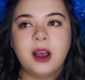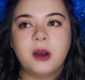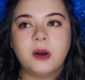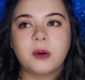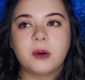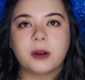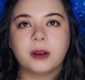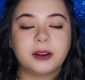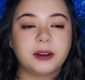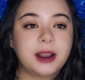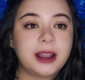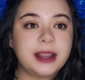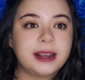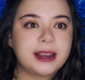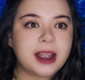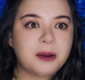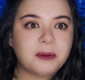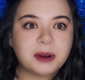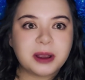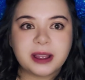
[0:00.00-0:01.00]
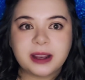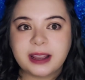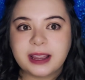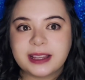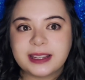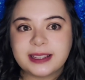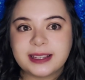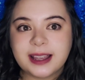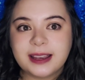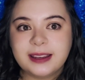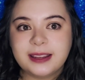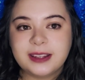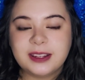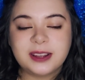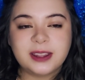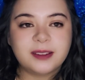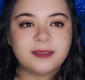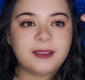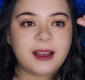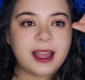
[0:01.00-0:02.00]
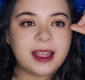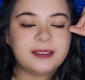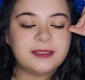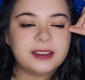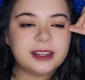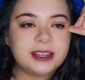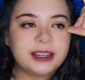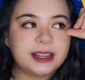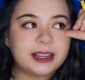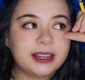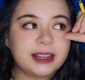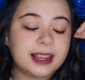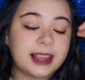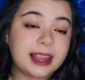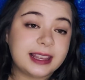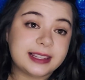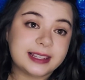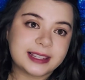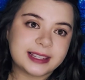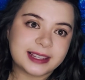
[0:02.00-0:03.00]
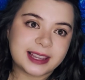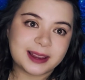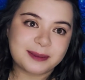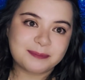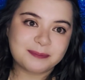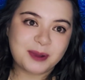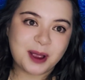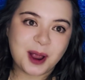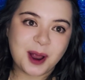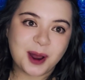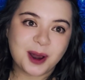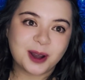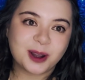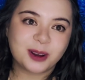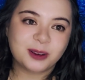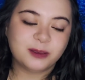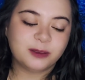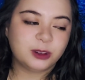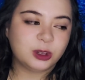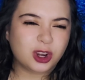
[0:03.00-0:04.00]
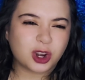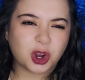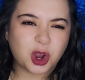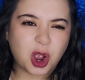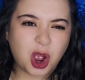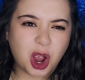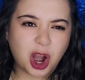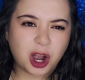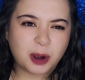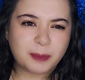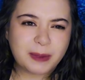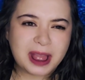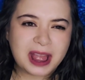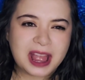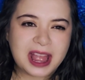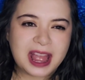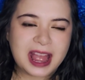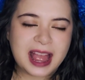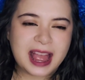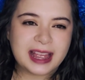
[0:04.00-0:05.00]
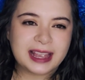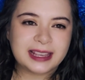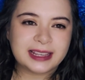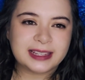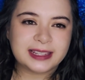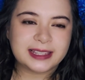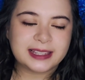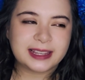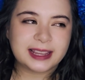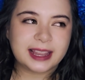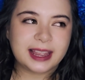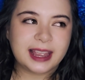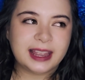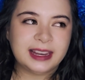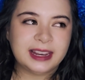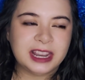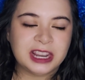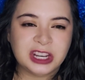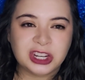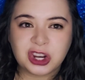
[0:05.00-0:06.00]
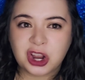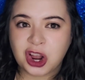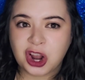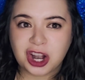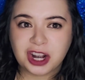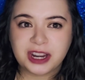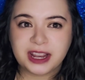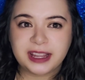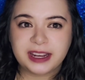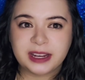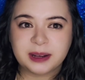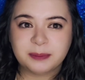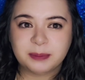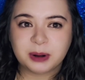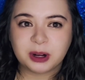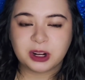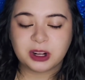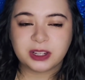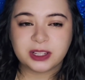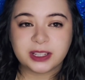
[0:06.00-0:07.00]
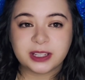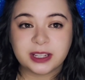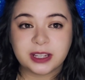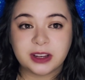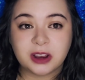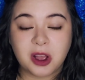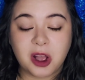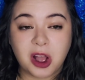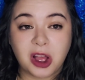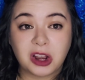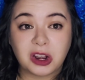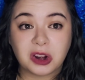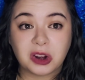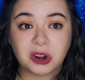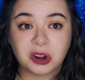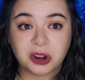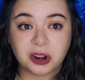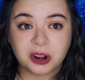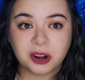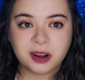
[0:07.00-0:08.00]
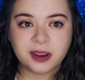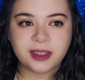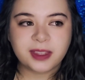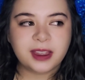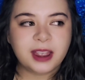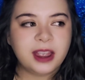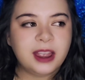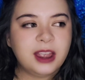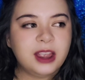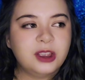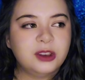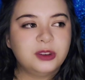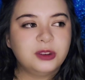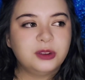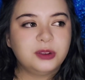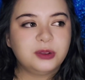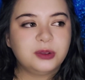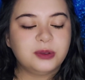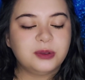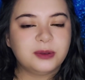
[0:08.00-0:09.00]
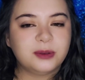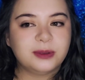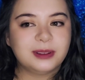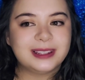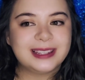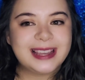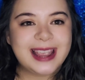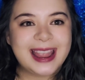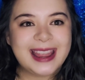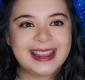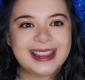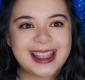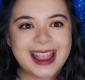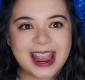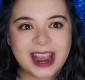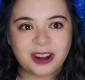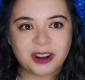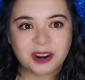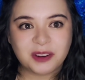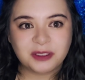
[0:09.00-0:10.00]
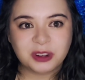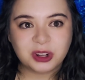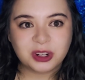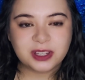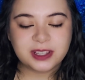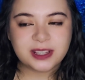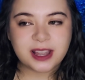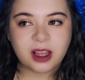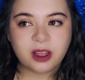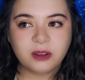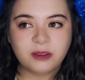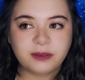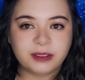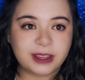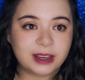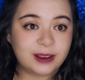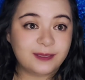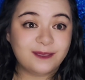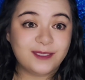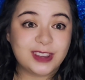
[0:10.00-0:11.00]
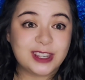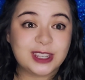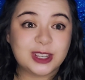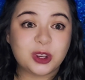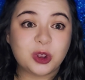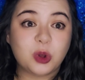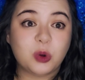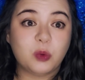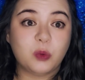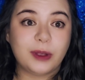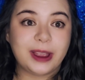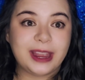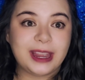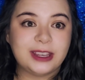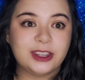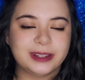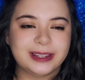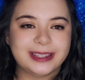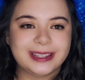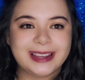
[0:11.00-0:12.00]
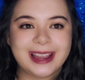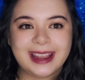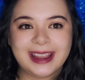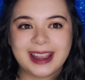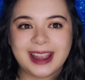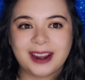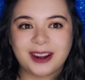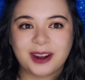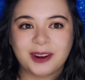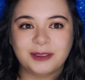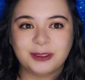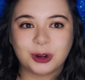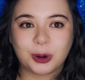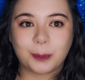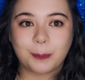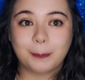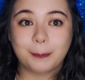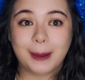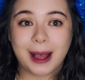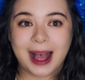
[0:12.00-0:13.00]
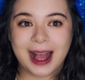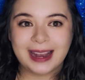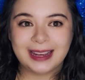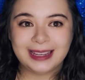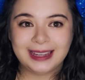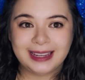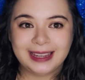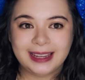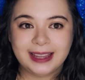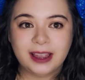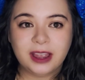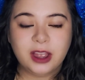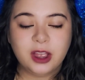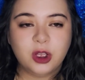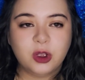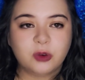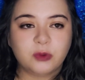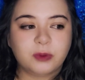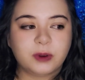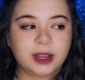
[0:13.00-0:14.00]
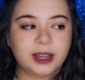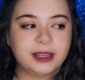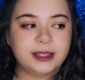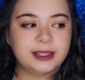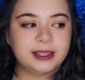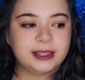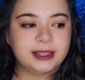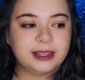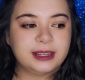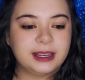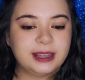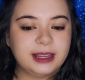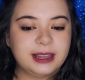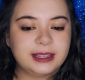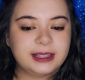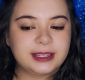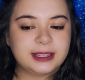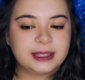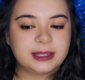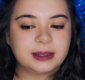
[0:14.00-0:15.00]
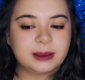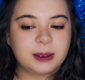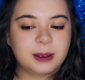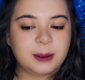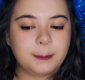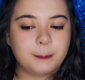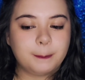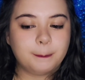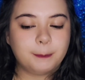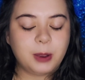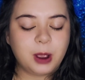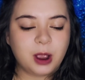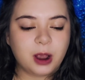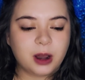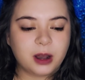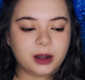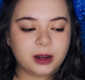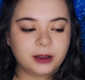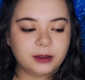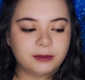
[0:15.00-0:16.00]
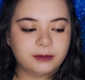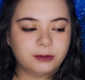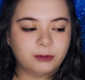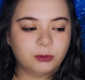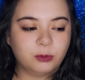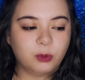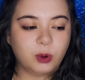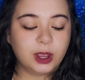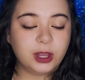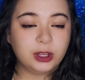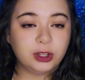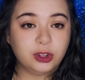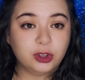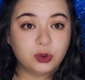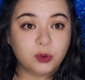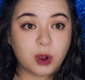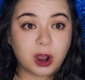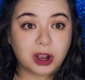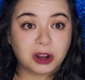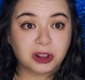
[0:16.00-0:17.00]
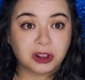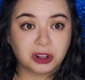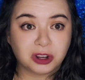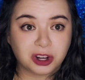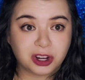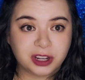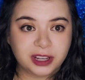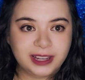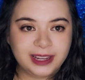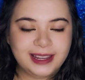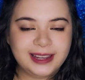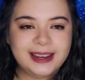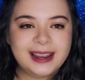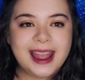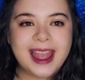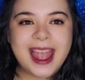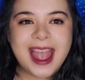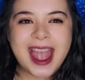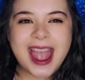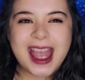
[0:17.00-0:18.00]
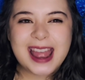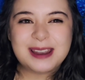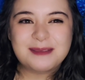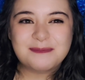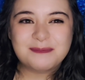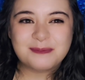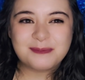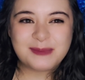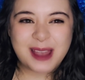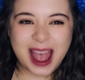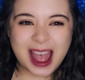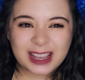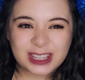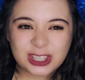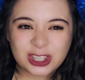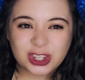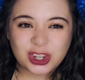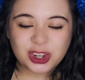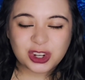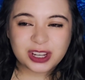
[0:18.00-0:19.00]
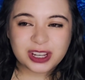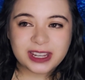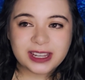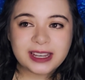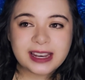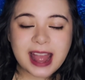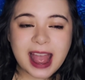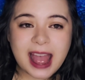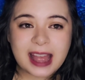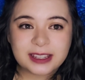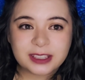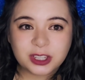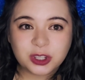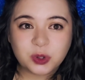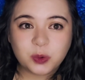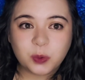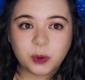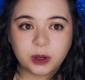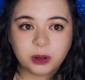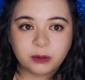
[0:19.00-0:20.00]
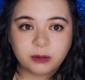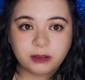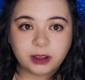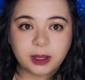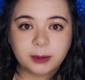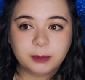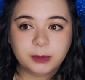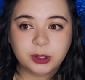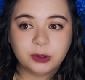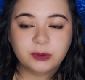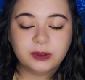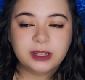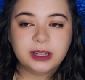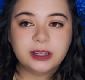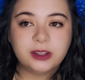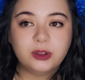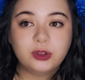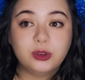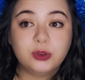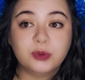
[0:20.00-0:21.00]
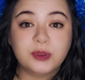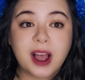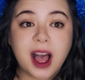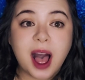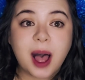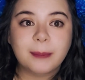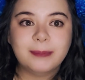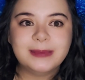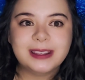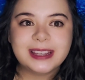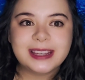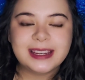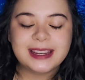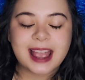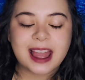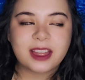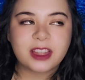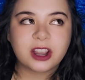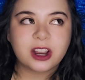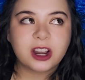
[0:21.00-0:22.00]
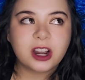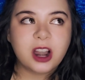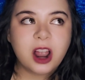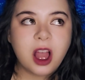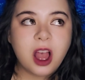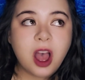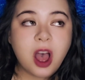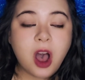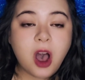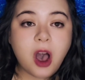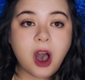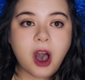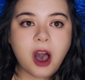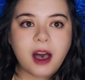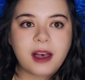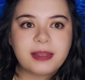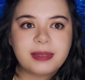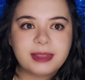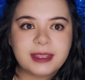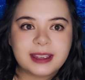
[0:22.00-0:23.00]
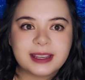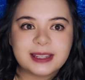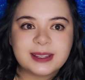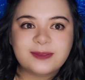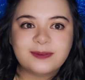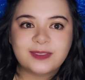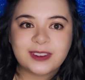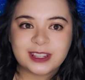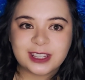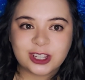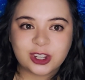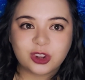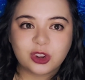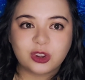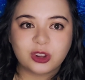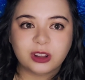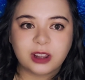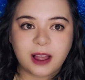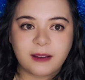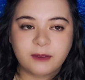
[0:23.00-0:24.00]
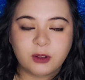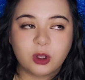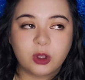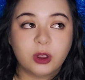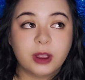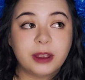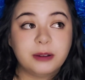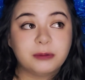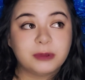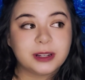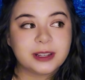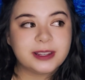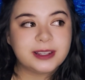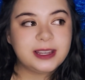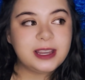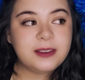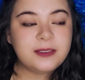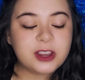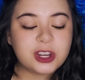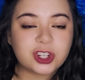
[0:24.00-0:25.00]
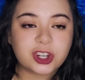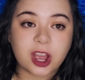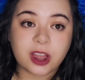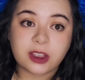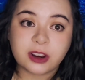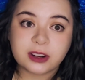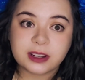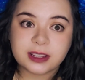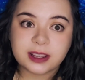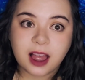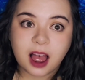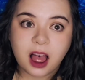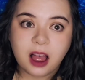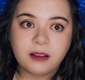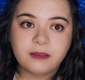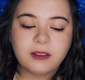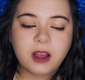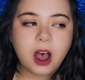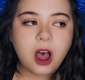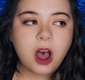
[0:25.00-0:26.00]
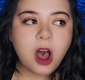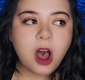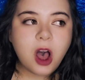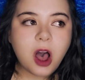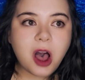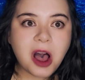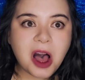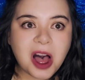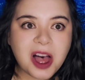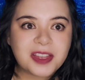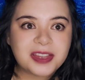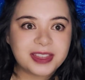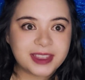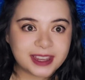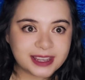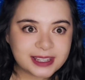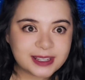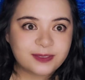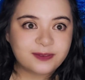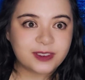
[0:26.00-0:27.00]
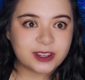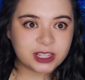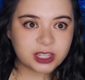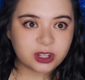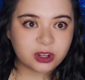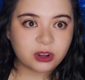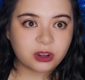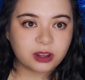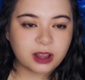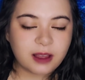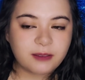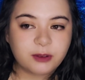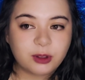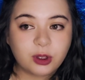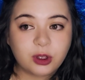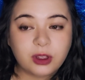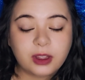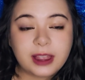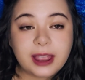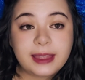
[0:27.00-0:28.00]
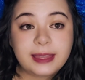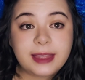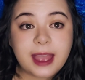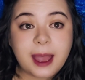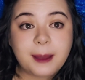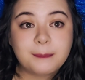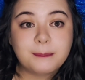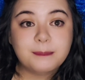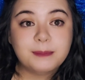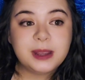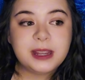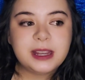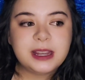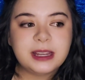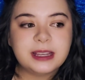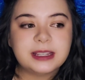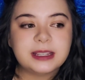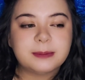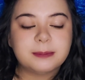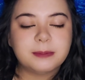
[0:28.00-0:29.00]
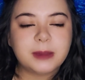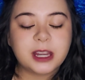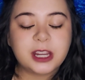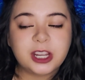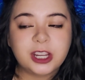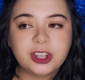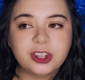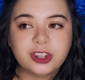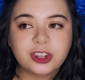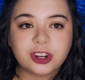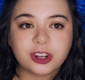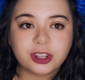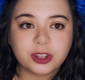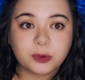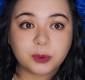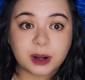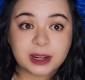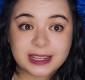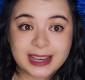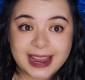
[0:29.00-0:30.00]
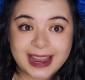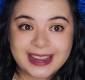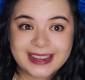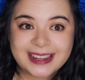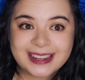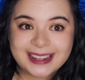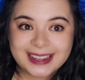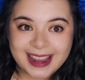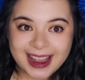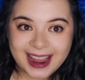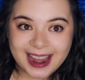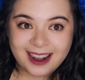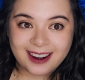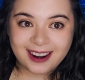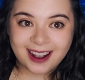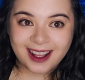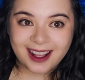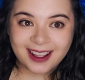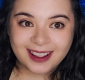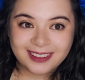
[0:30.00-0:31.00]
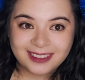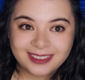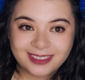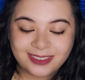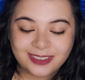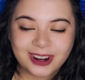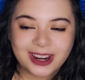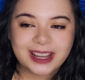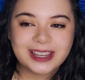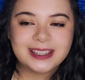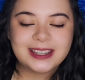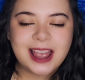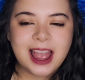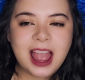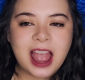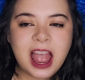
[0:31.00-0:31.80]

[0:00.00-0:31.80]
Or great, now we're going to ascend into the 5D. It's like part of your karma as an incarnated person on earth to take care of yourself in a physical way, to take care of your body, right? And it's part of what you are learning and mastering as a twin flame union to come together on this physical level and receive each other's love on this physical level. And that means making sure you are taken care of, right?